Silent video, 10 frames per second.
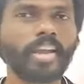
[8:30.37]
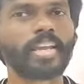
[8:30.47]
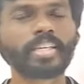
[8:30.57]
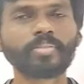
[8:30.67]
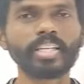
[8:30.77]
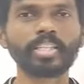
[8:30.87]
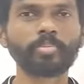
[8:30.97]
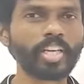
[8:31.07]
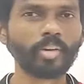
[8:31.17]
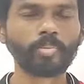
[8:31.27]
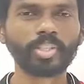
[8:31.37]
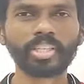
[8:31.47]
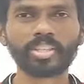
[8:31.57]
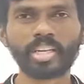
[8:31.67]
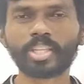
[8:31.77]
is when the speed of
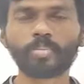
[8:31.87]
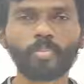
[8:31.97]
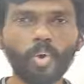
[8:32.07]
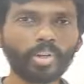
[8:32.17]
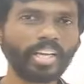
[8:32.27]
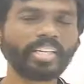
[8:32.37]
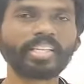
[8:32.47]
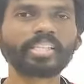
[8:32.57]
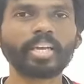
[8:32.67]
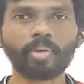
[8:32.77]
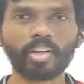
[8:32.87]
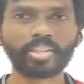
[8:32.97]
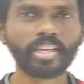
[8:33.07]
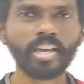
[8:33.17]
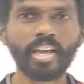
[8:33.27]
projection is more than the escape
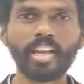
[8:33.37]
velocity.